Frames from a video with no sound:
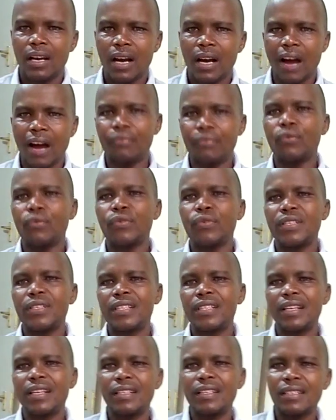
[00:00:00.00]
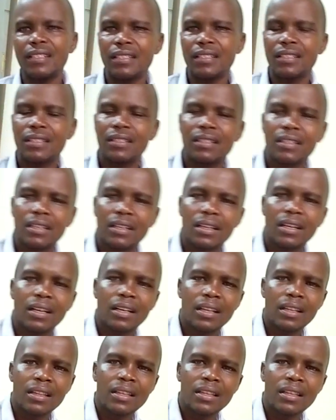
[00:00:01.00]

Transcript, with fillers: for sugarcane juice.